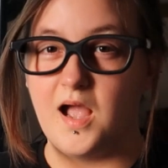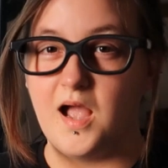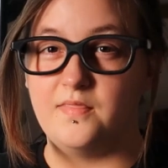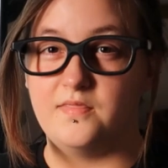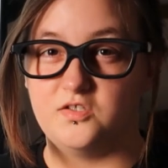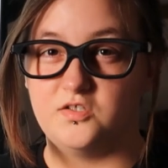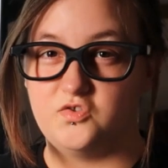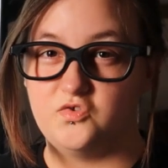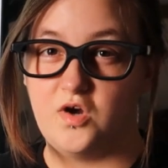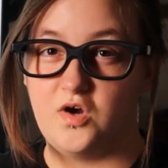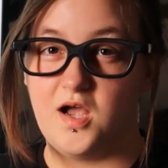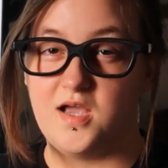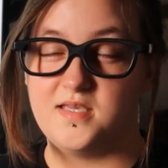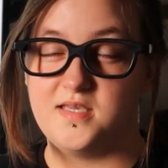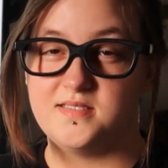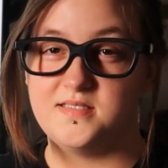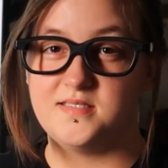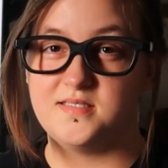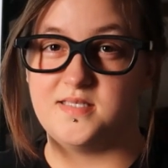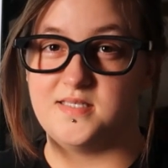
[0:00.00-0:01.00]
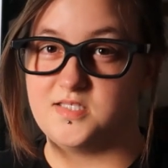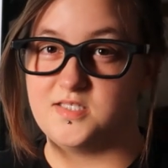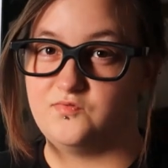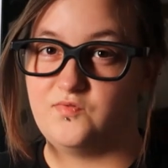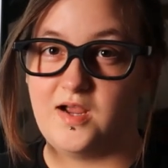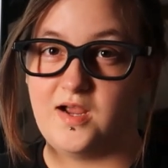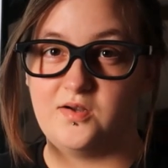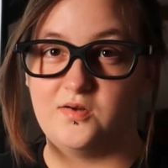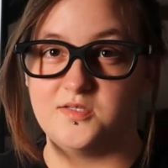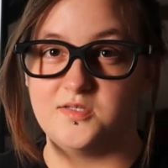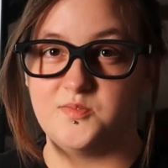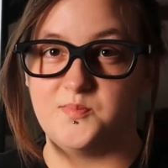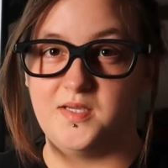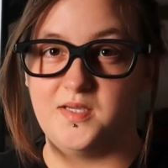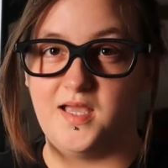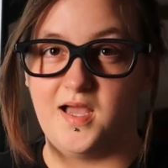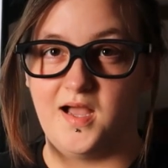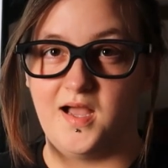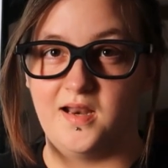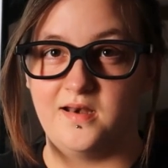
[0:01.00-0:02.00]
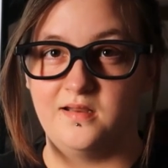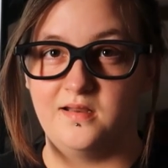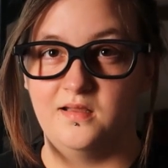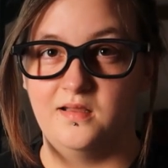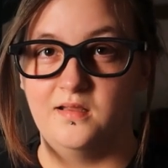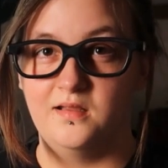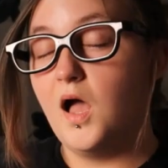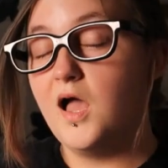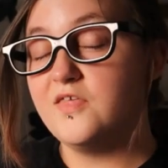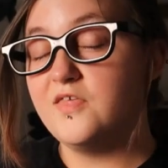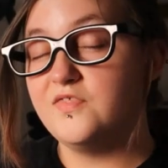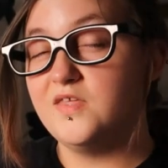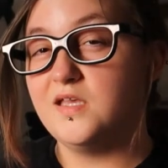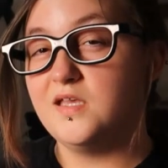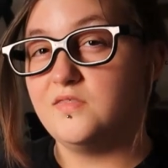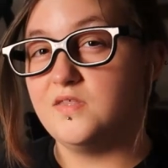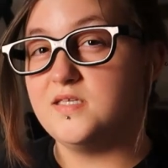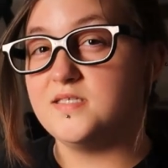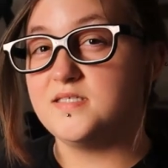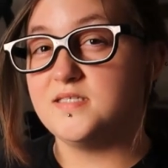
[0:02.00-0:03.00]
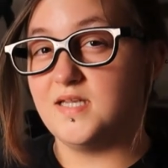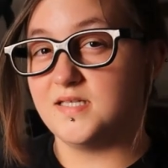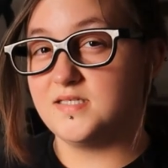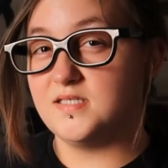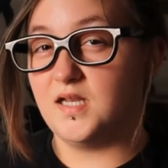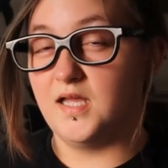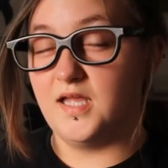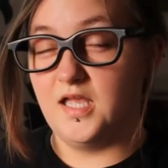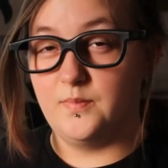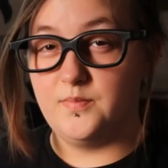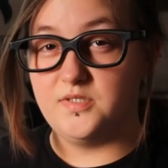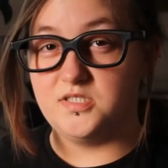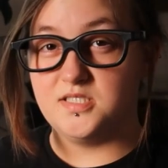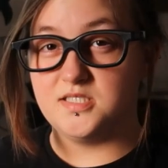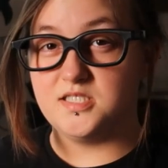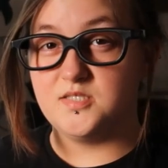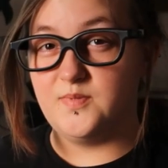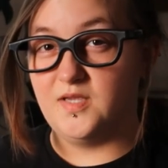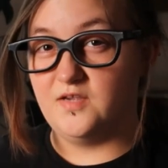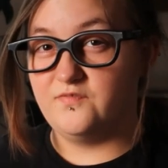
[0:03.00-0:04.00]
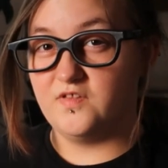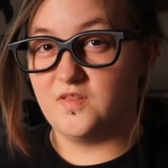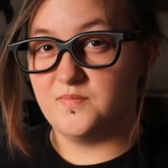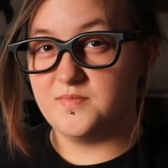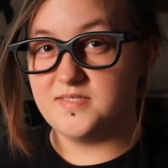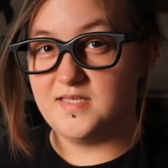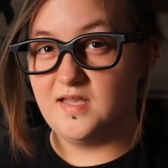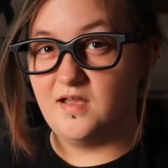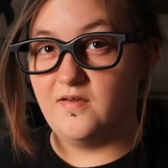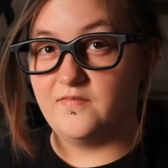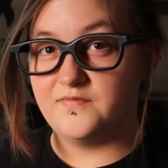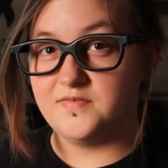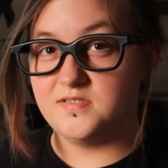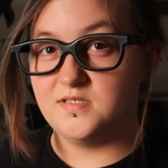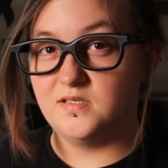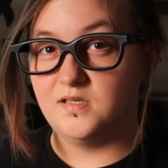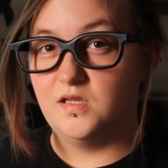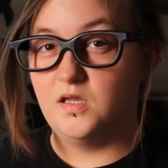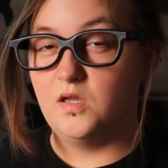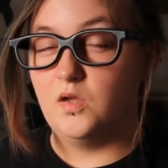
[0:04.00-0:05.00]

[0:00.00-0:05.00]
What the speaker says: and the driest since records began, I think these satellite images speak for themselves.